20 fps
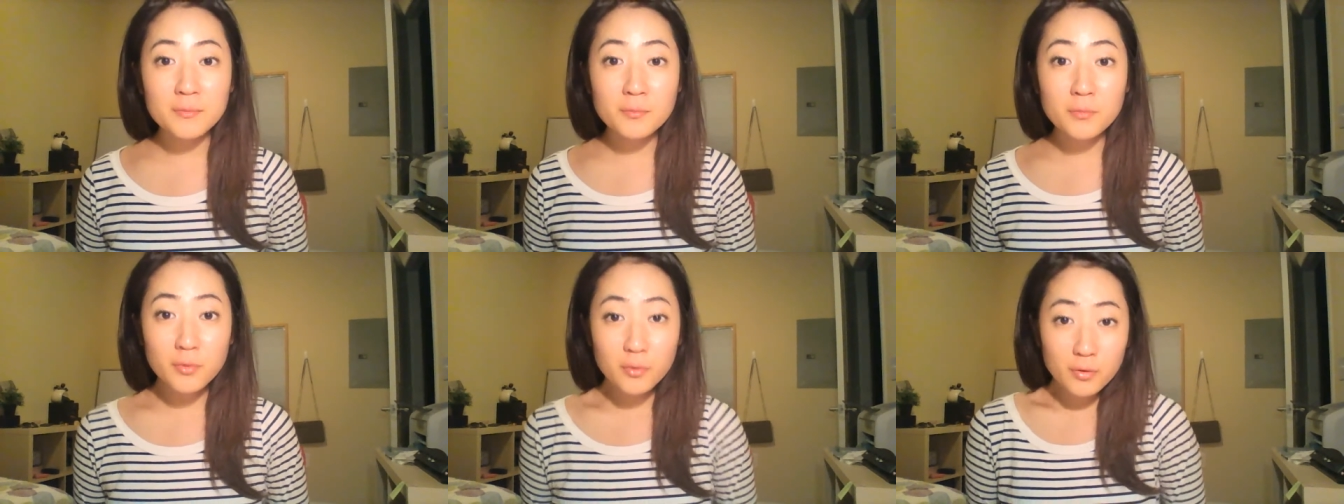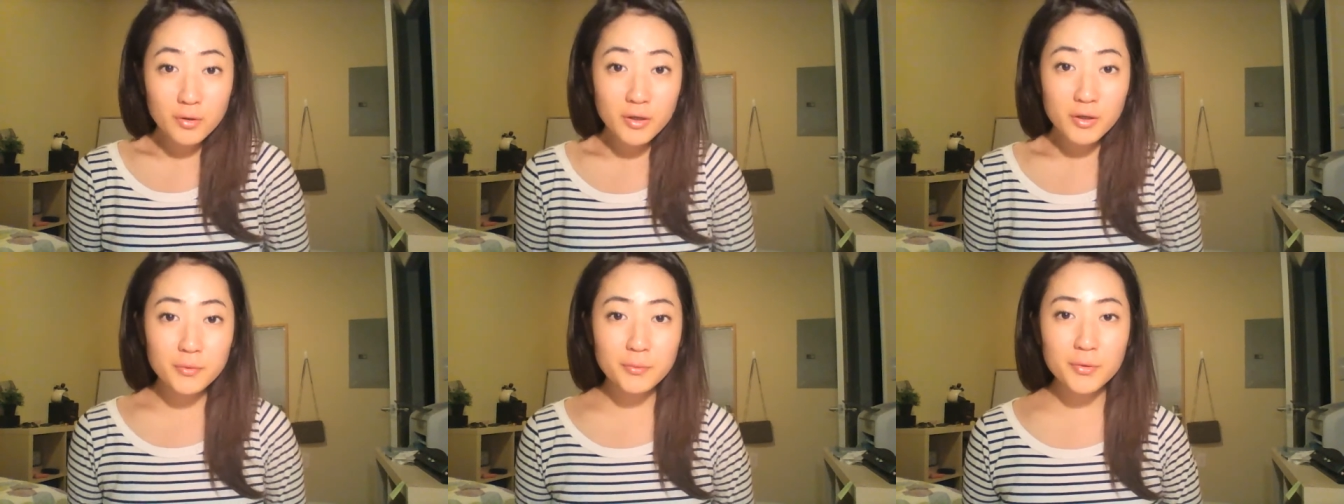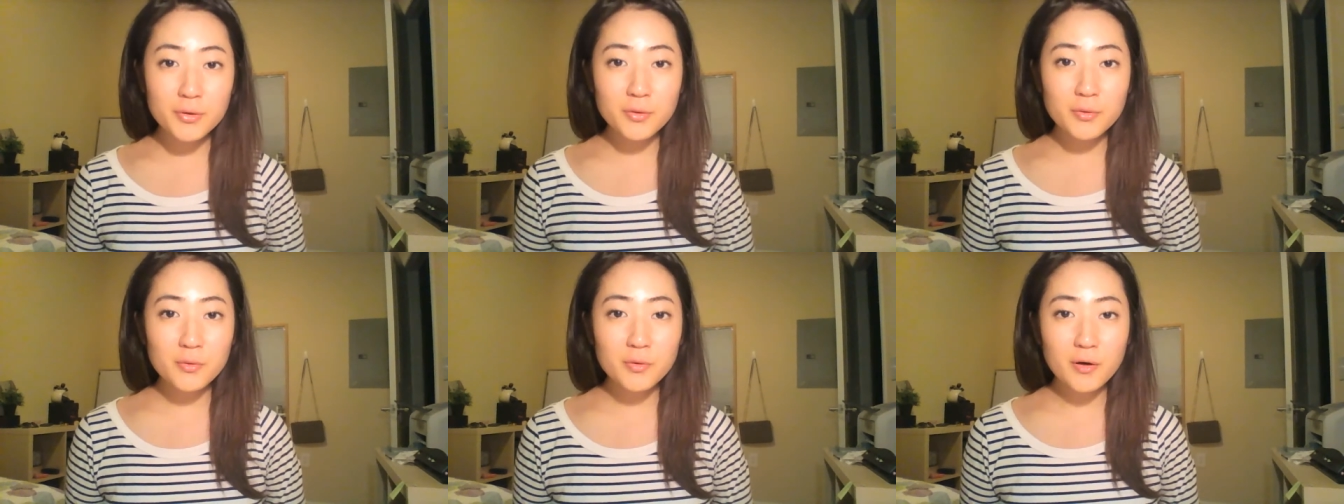more
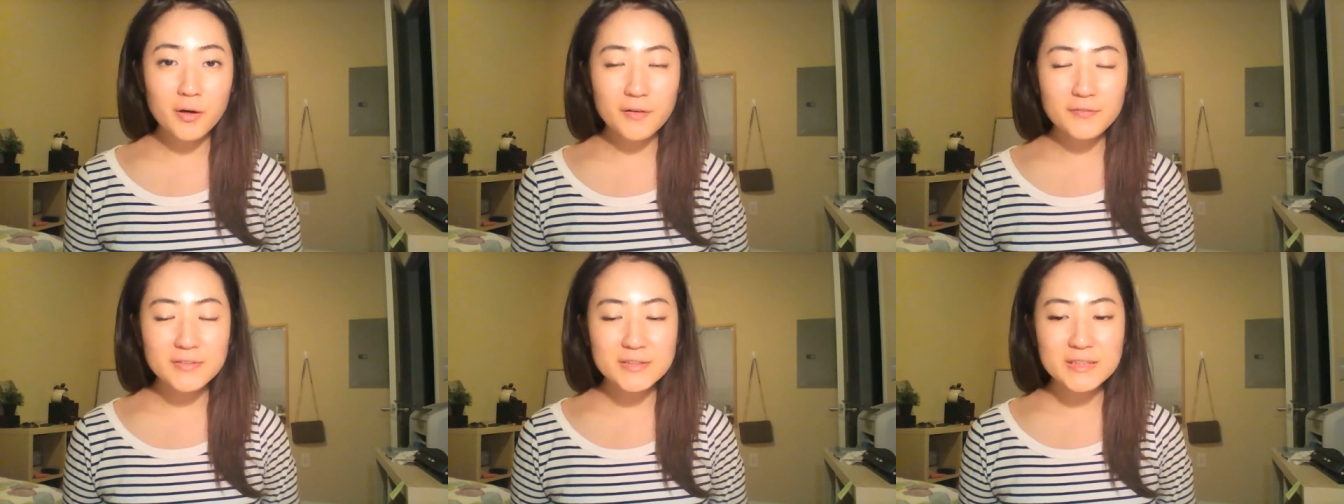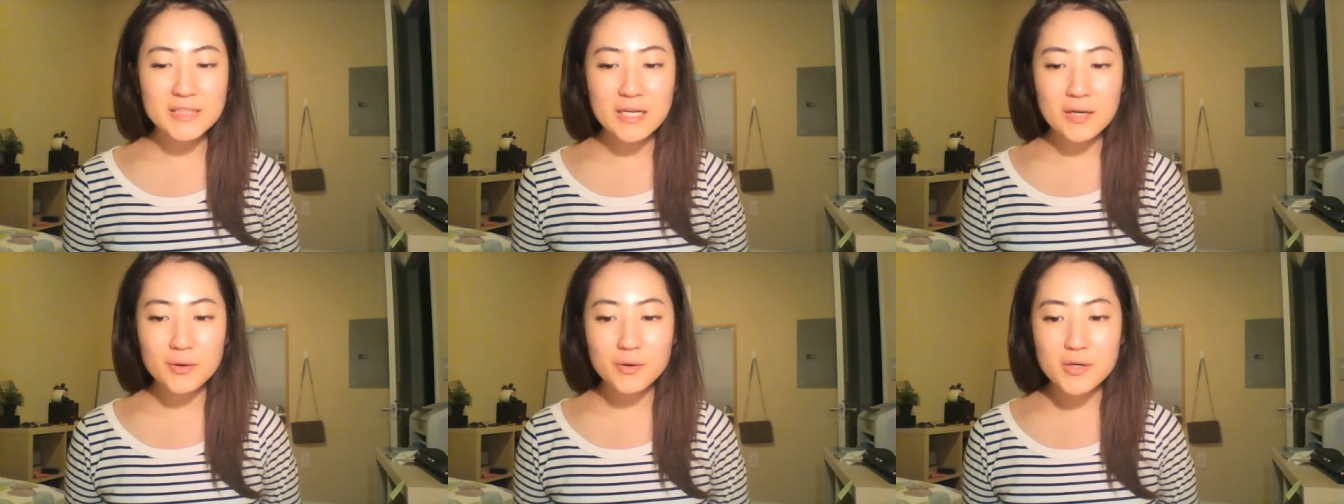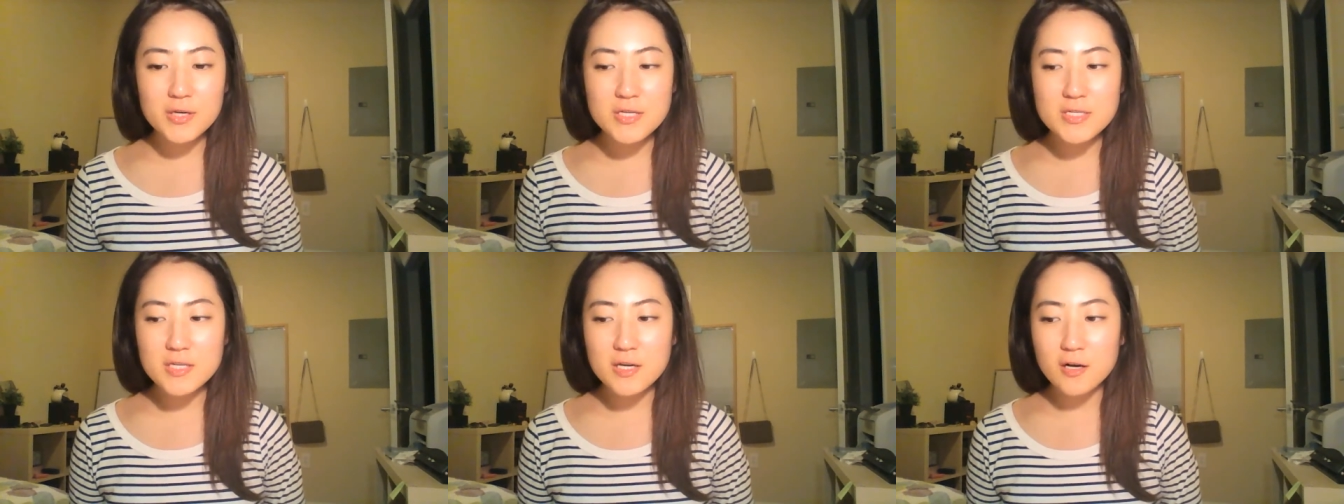when you go to office
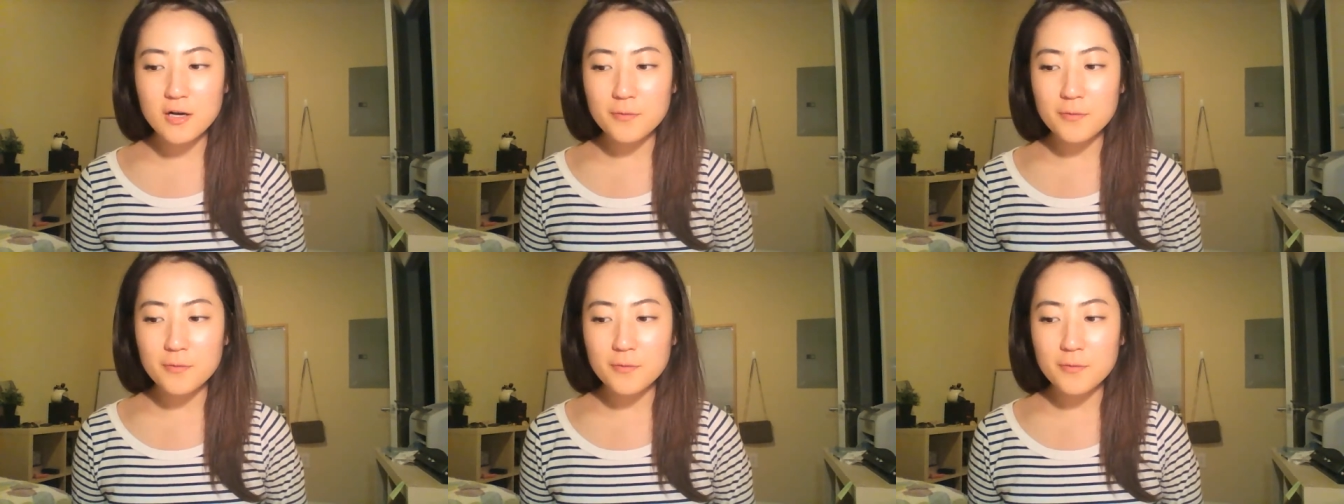hours.